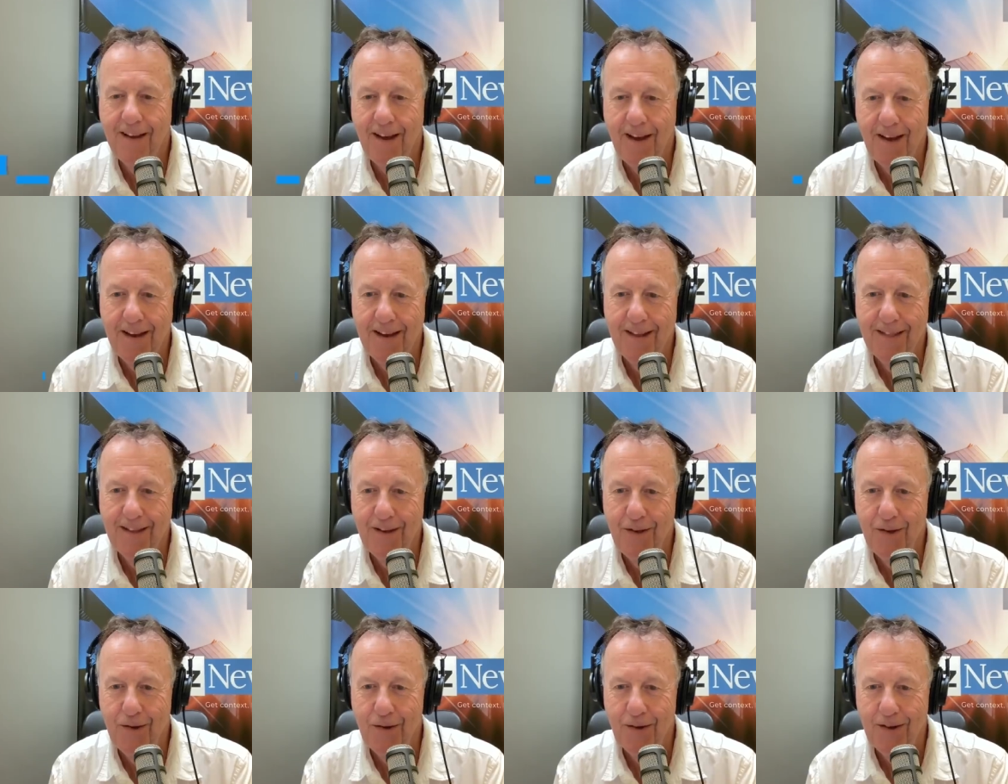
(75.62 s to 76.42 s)
going in
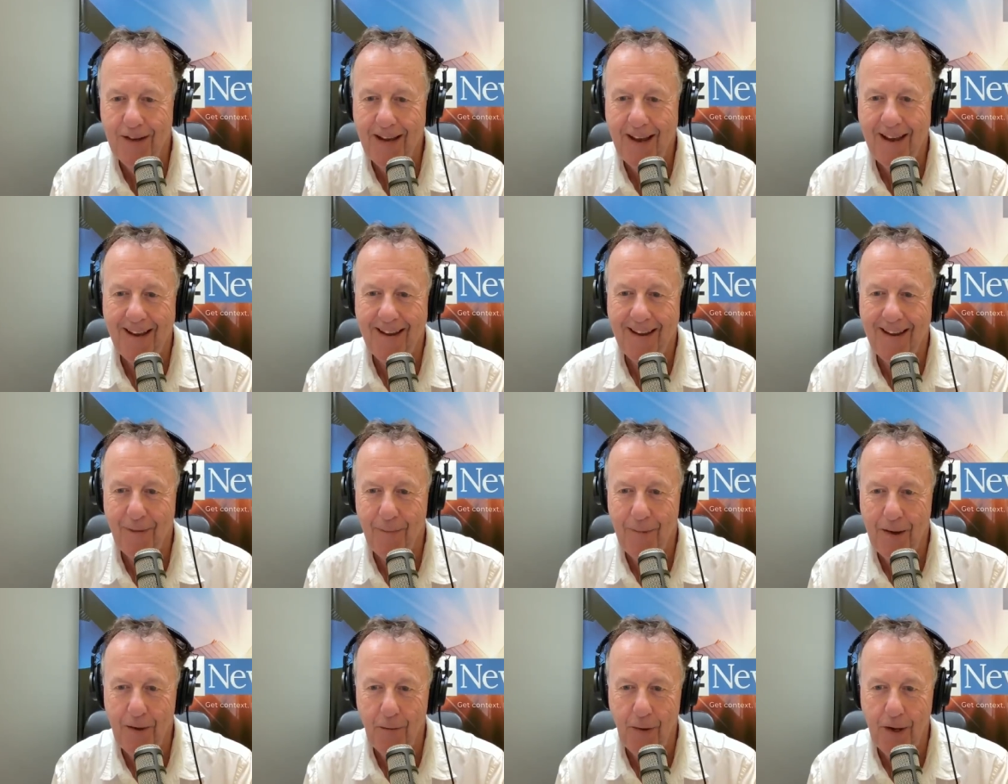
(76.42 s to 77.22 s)
the UK? I
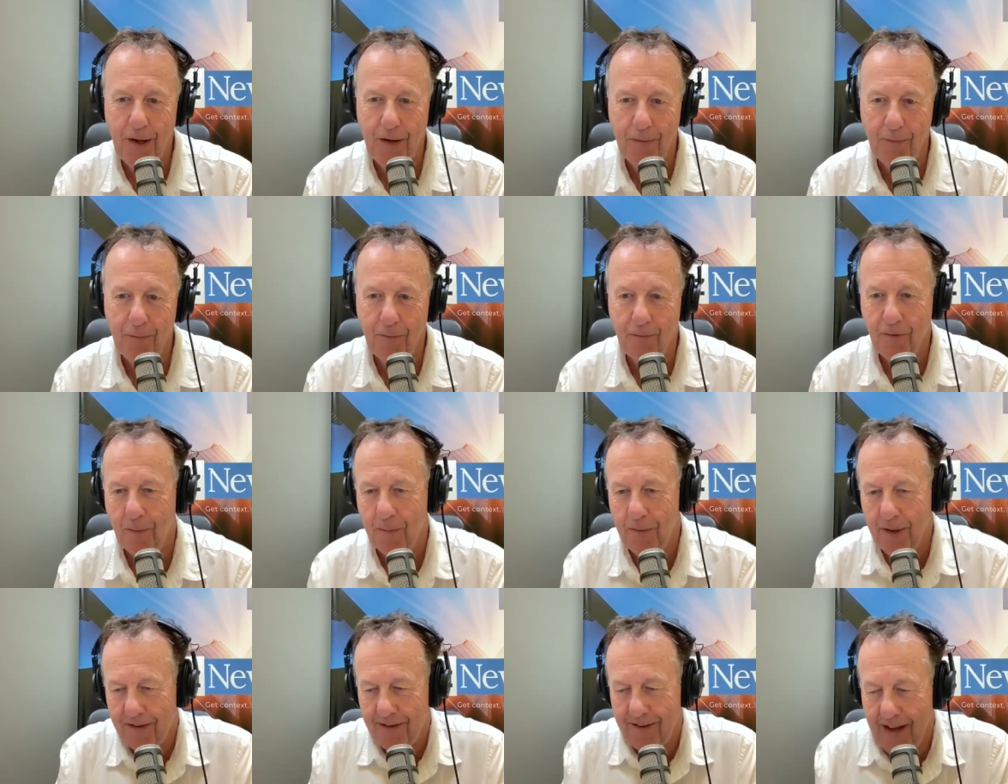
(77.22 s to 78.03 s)
mean, we
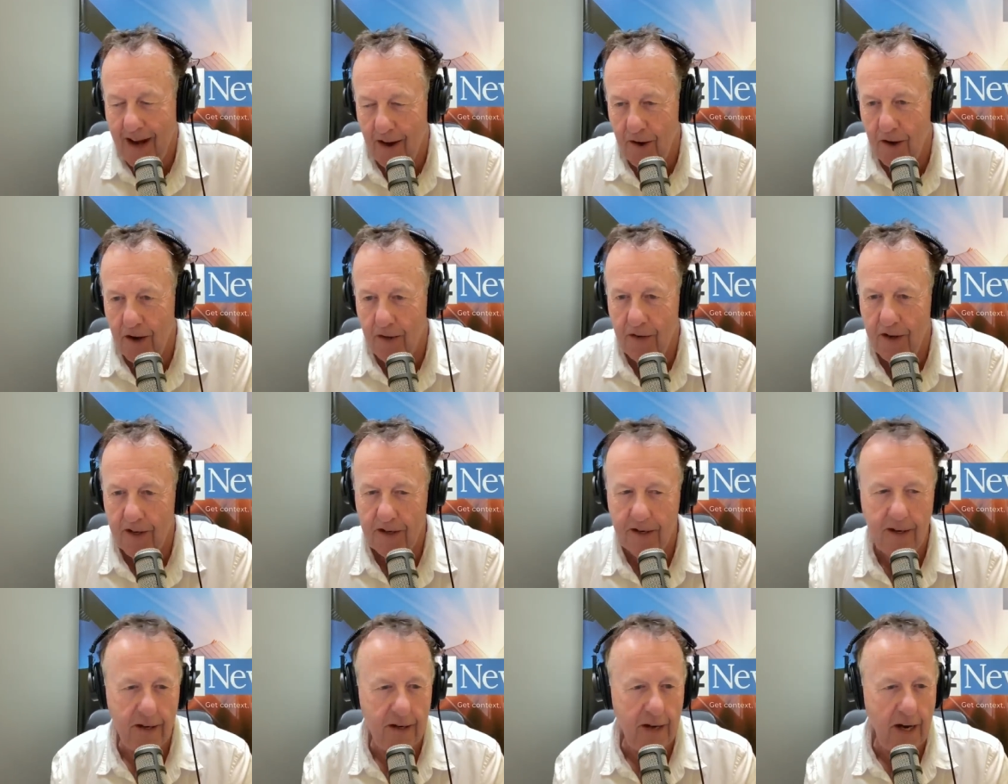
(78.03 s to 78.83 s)
from the sound of
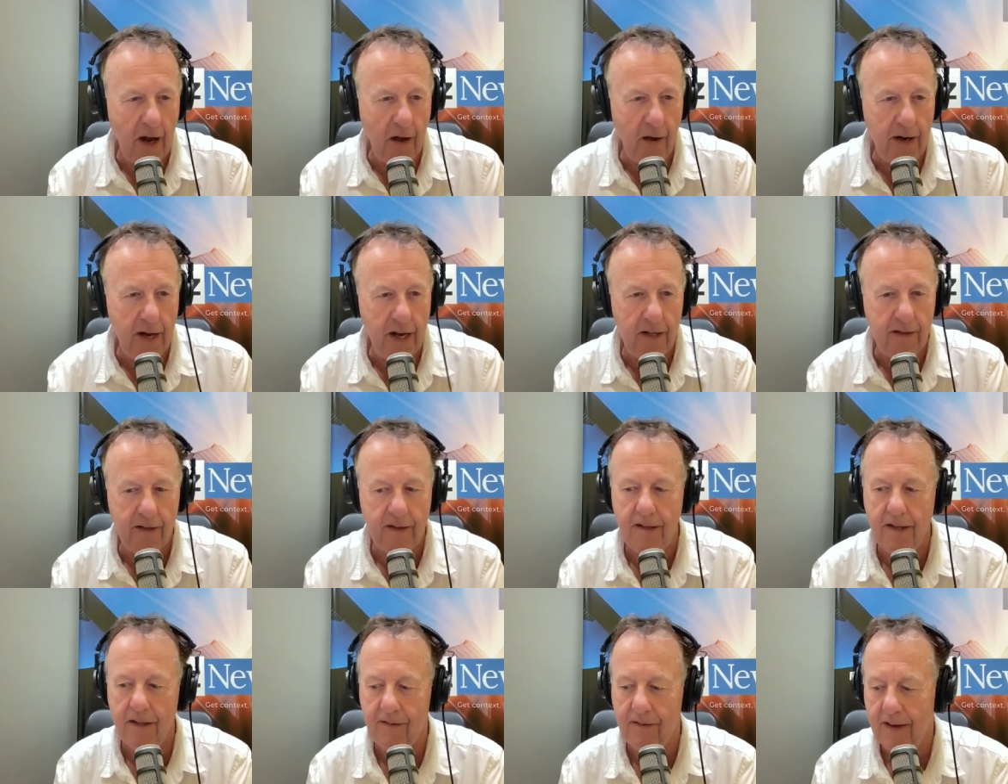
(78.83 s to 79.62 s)
it, and nowadays
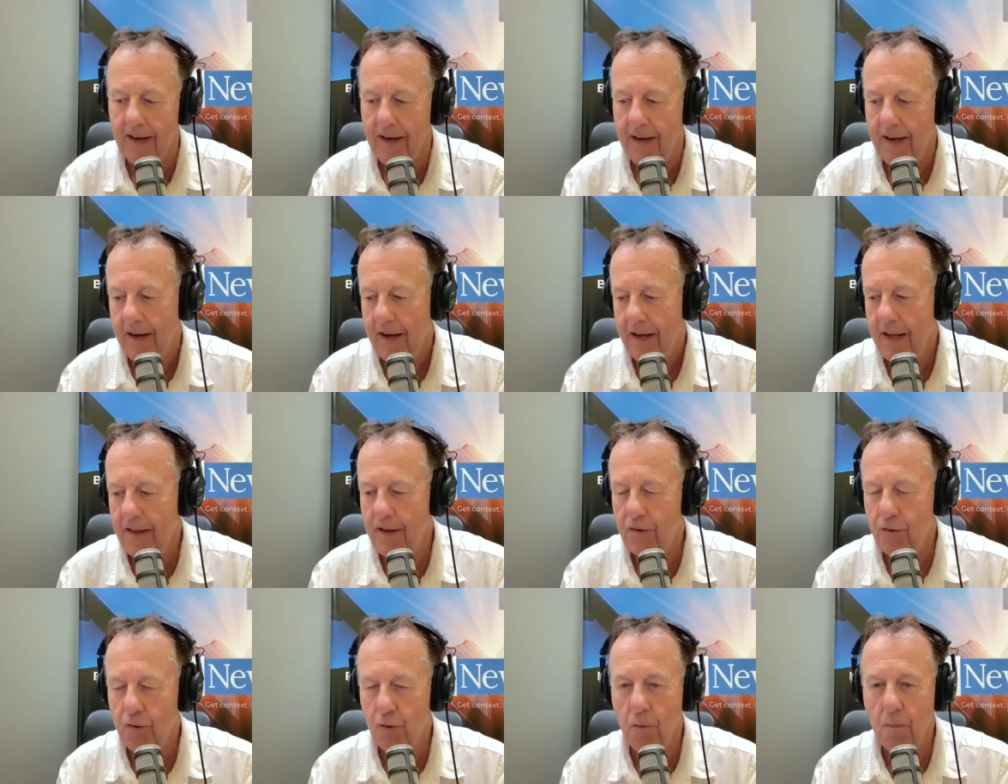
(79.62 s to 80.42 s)
in this in
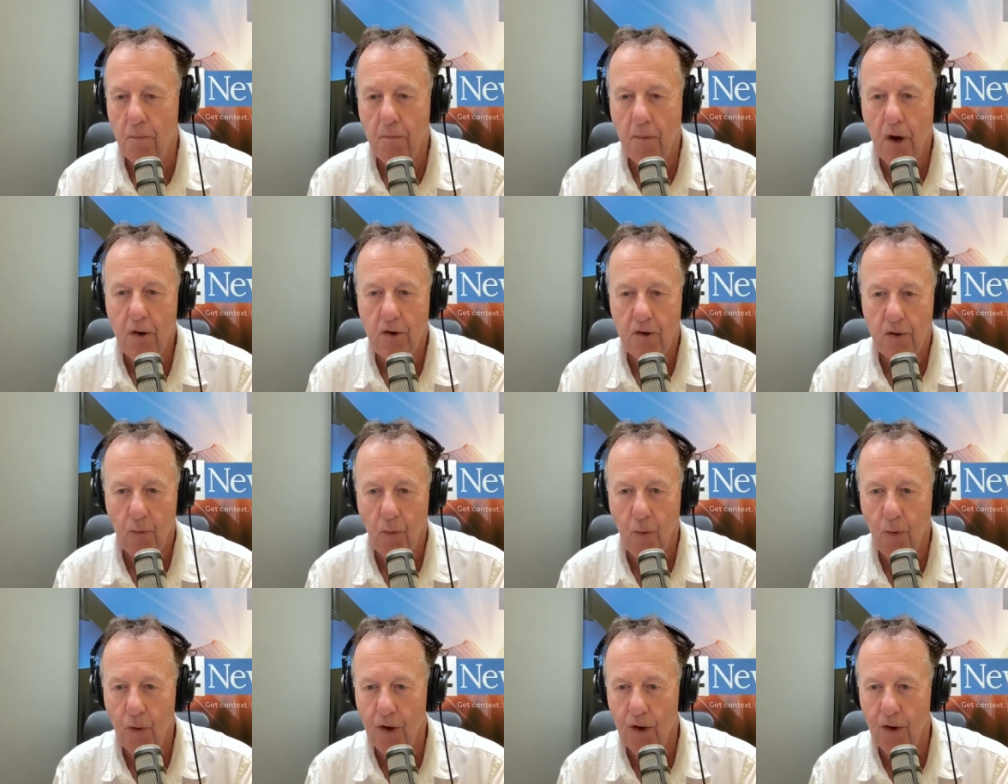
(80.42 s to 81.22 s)
this remote
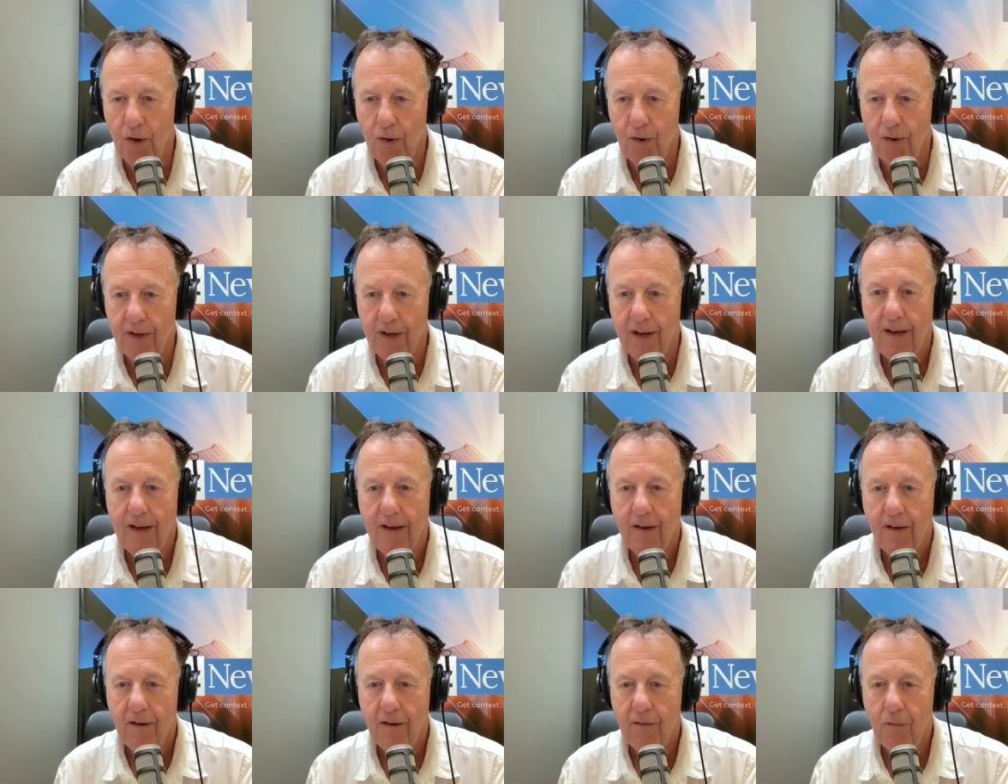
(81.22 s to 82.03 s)
world,
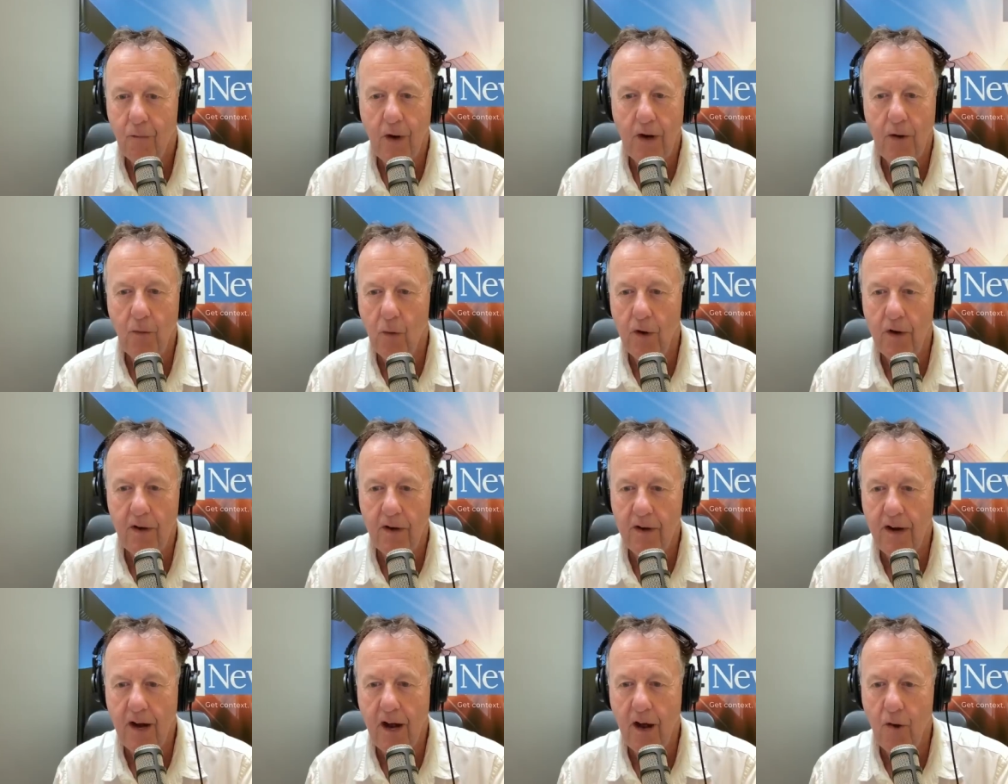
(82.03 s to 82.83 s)
one
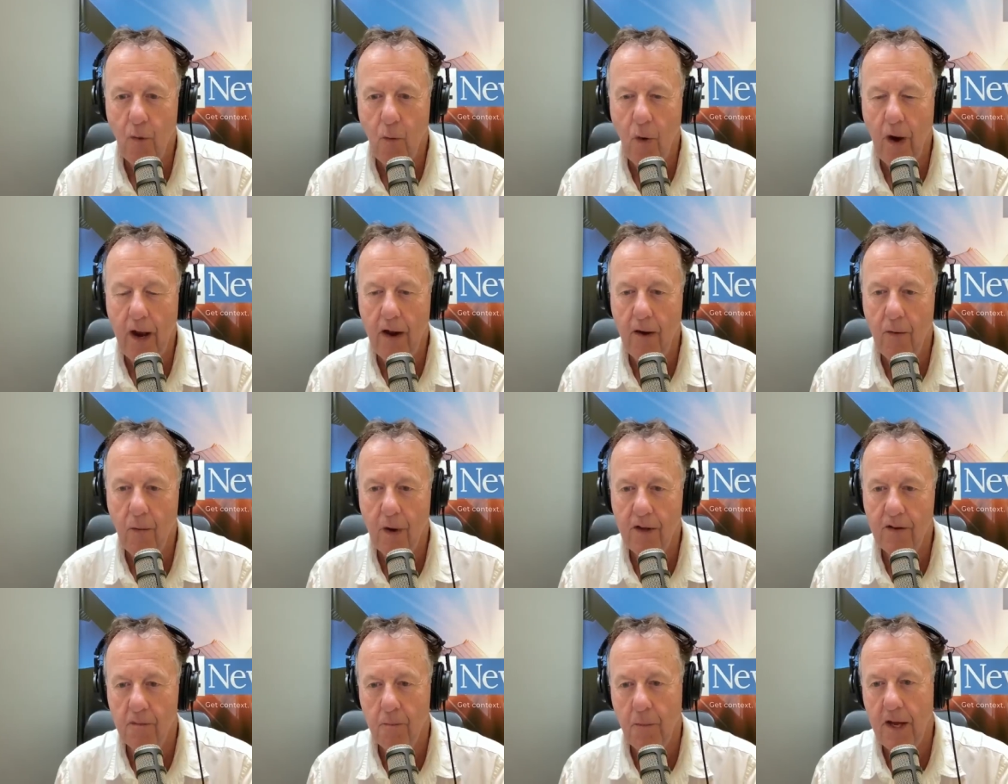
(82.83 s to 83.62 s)
wouldn't know where
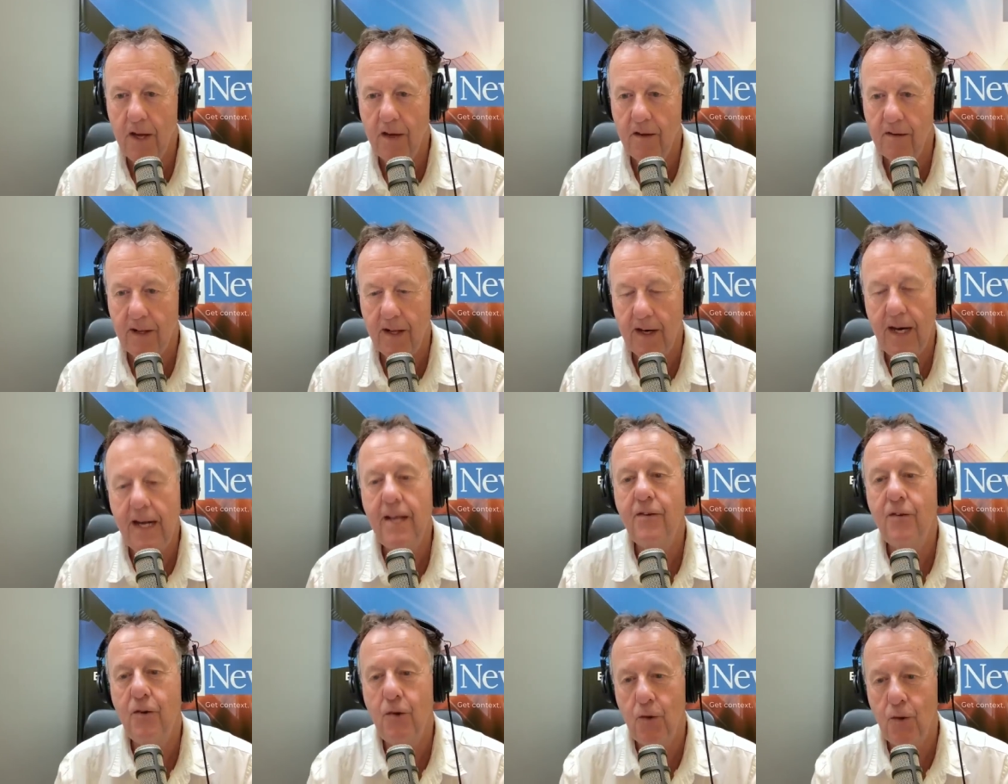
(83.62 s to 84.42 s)
one's based
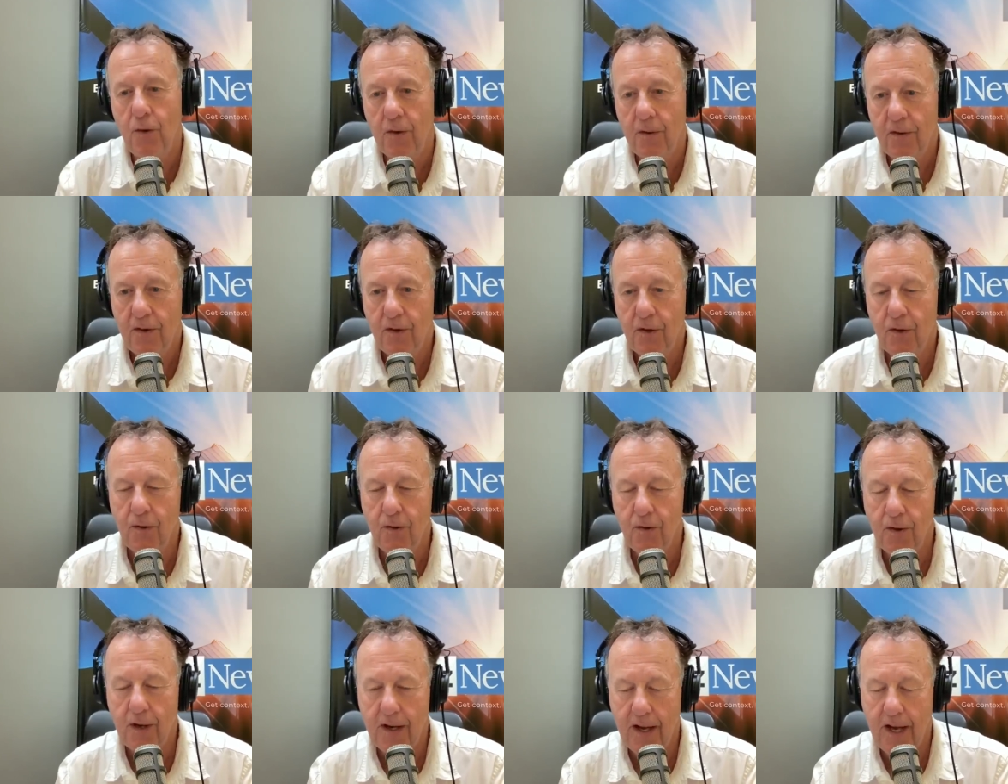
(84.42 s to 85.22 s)
unless you
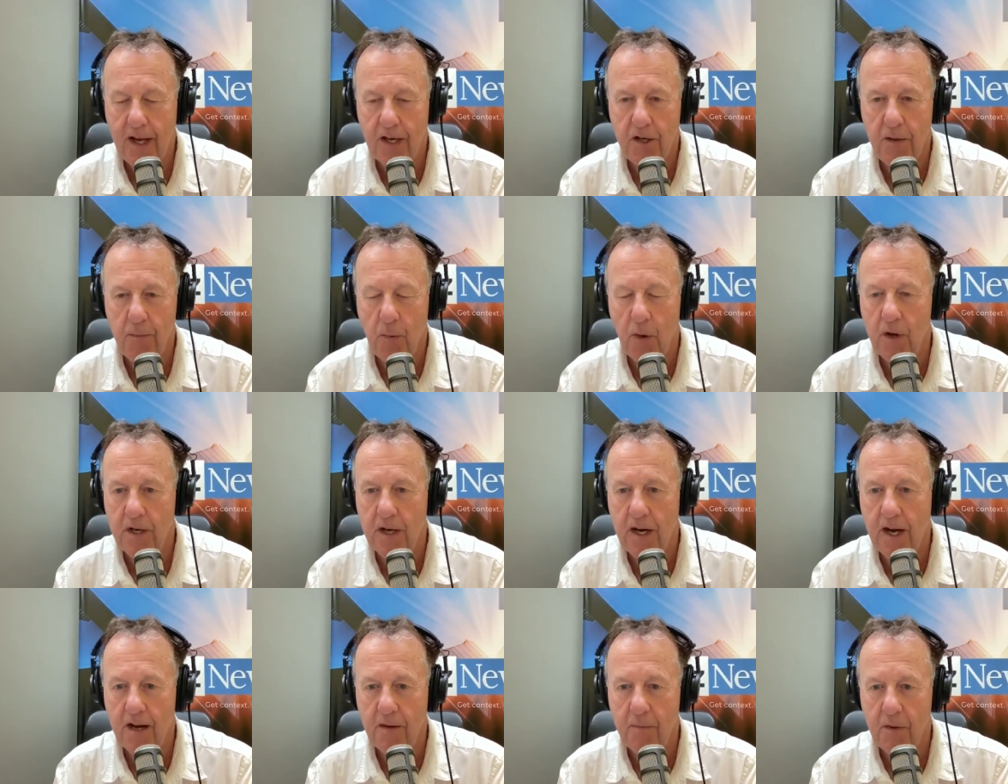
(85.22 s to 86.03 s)
you uh, actually
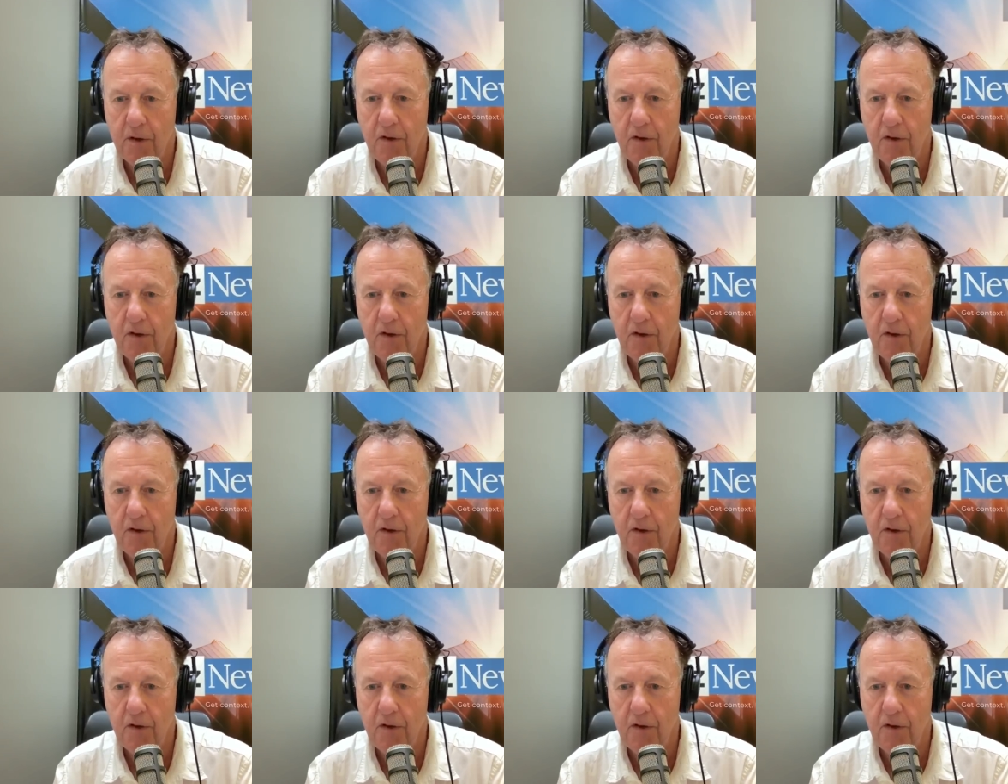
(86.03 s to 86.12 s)
pointed out.